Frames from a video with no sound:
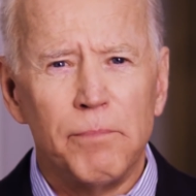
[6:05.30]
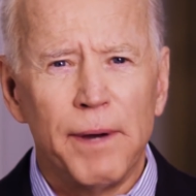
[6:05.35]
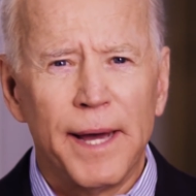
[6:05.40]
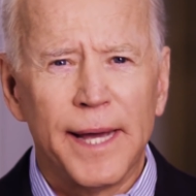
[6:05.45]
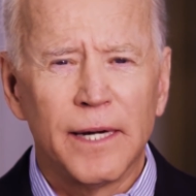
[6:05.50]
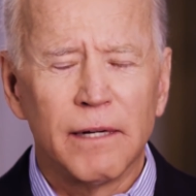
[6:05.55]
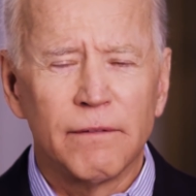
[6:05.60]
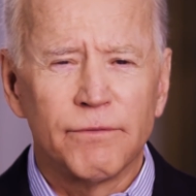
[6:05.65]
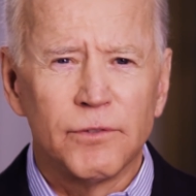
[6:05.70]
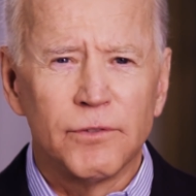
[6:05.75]

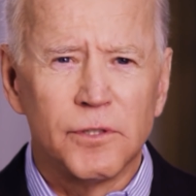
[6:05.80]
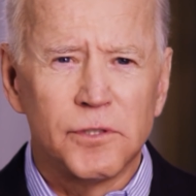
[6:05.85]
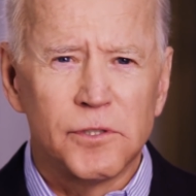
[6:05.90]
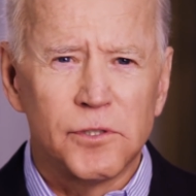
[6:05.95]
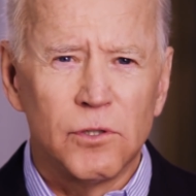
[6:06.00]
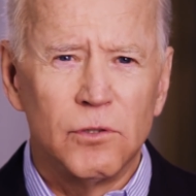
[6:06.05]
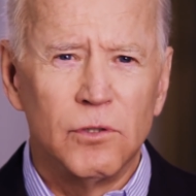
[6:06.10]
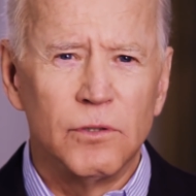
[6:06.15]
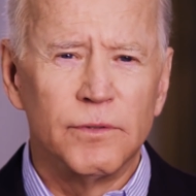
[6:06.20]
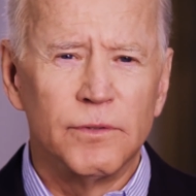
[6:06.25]
in
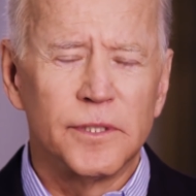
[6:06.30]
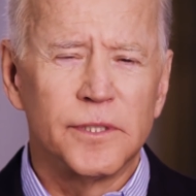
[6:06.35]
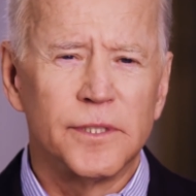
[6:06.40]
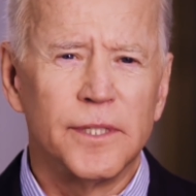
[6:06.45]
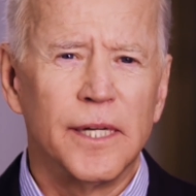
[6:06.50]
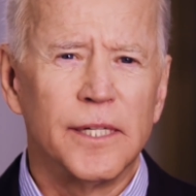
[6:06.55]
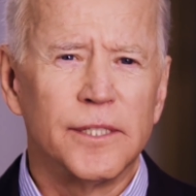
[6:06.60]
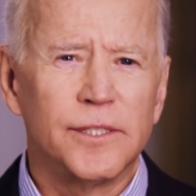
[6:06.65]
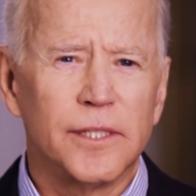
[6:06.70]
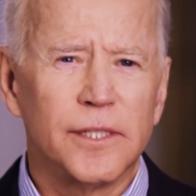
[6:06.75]
order to
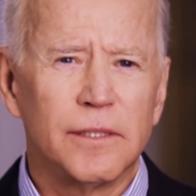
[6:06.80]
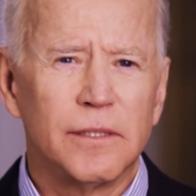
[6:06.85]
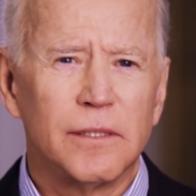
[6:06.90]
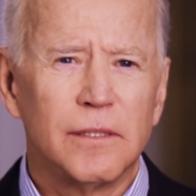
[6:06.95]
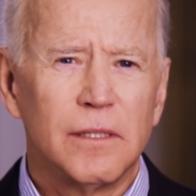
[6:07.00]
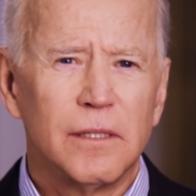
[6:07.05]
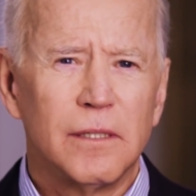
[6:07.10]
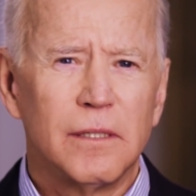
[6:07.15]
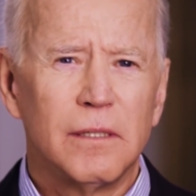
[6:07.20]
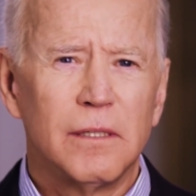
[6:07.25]

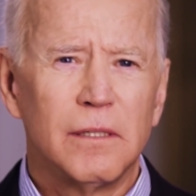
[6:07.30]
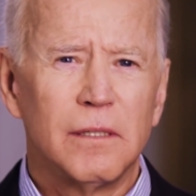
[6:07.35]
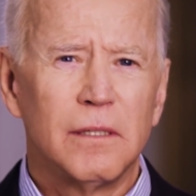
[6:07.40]
essentially just